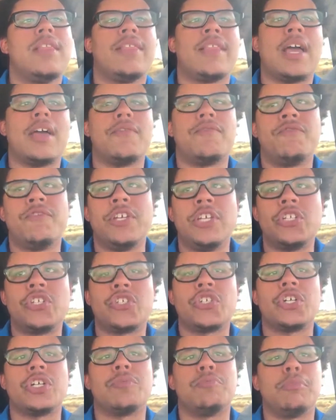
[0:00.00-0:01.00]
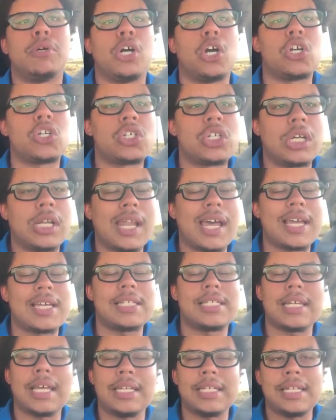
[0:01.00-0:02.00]
that featured
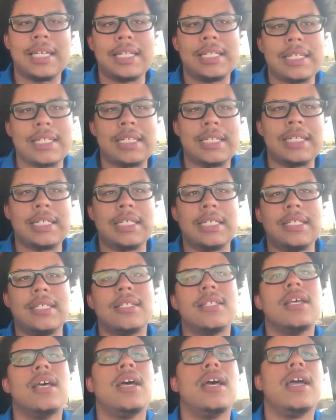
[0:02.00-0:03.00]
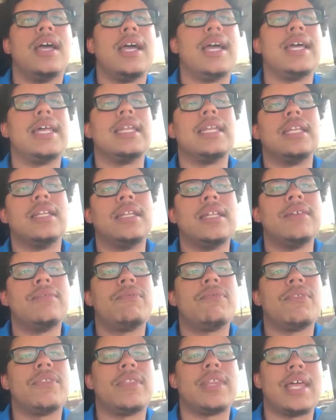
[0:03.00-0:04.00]
marginalized identities and
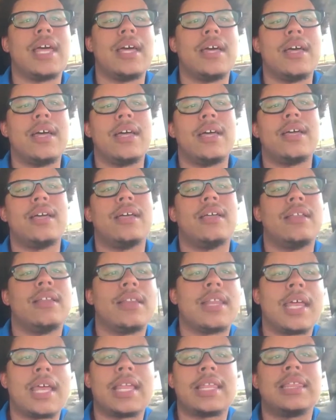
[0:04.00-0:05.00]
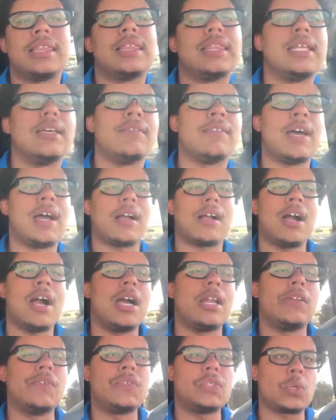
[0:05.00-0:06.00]
lift that, like, that
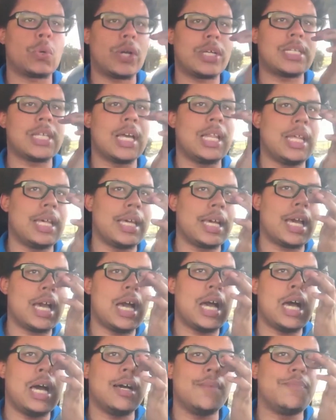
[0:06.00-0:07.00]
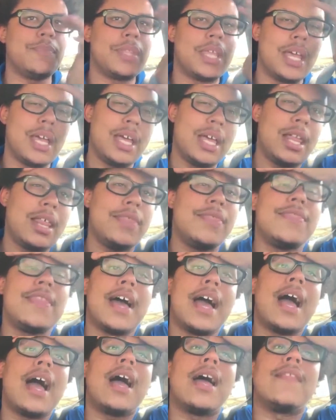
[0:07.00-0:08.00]
kind of storytelling up,
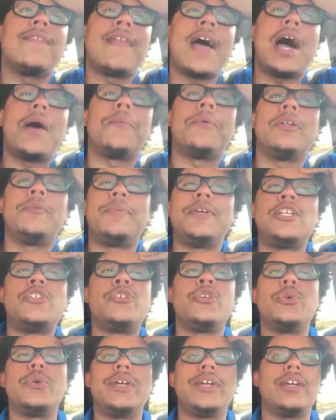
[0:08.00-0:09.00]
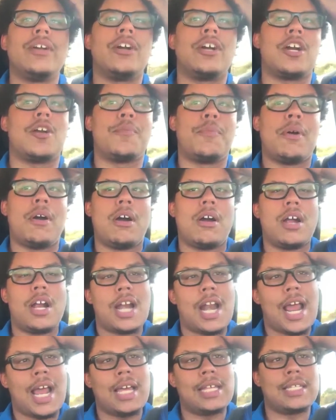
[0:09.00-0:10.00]
that that would be doing her
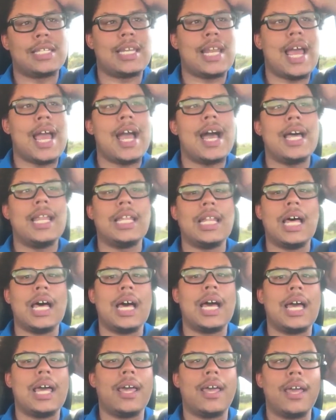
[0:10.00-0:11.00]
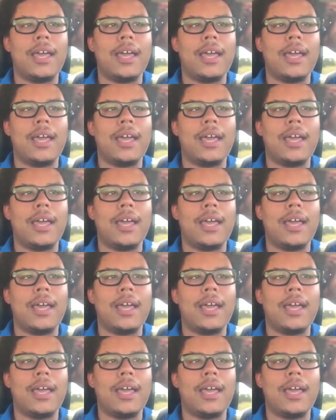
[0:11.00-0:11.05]
part as an ally.